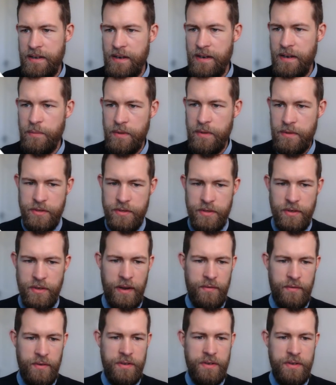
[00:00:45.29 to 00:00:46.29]
and we'll also
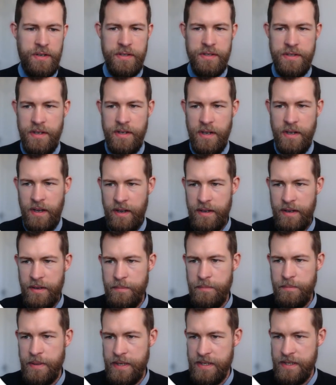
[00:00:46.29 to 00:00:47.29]
have a look at a
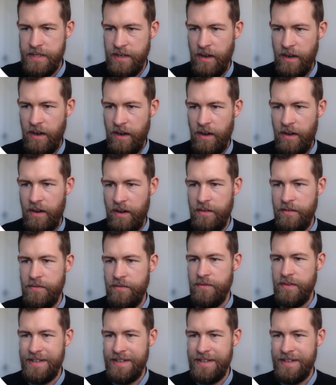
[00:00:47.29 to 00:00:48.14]
piece of